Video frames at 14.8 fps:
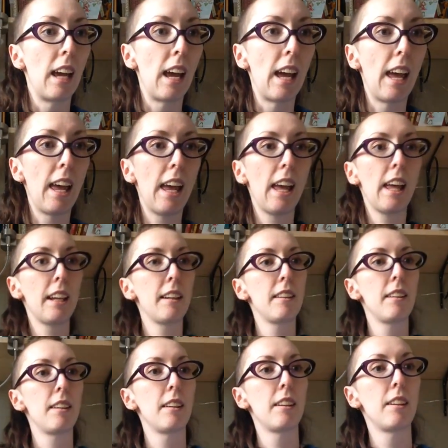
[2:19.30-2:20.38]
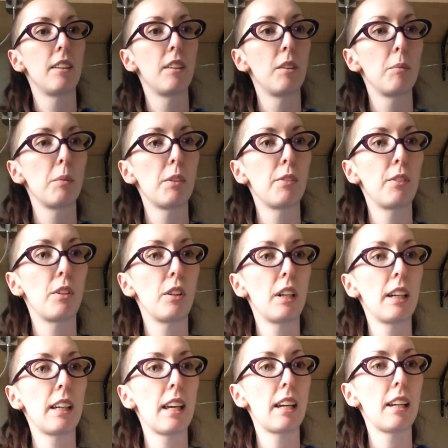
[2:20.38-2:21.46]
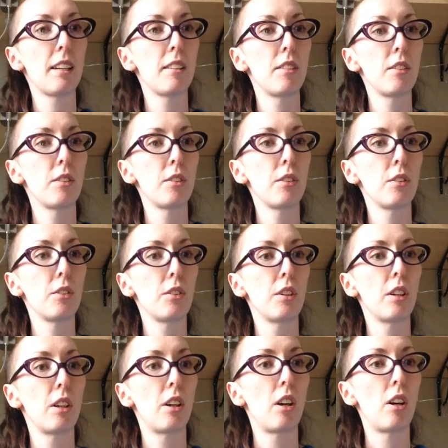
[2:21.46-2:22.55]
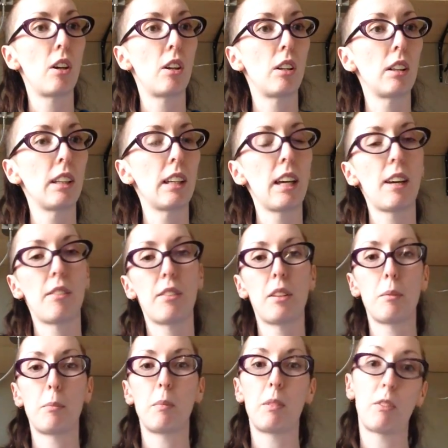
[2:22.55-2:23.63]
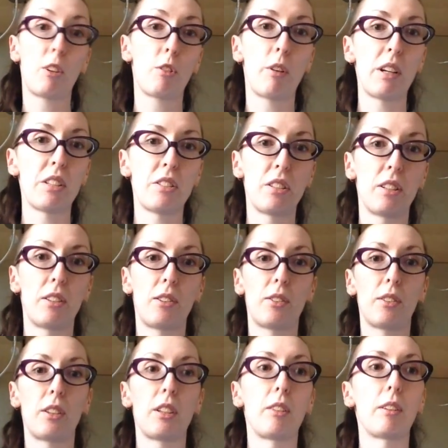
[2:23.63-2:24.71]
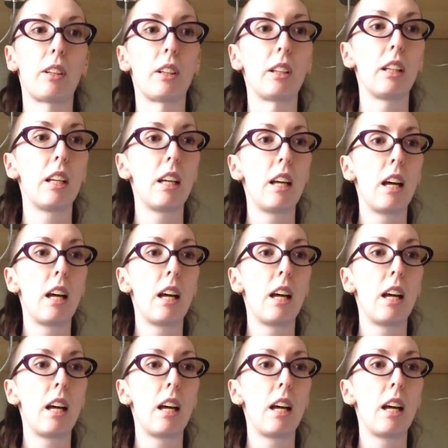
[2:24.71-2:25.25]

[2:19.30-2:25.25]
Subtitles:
And before I get into haul, I have some questions for you all.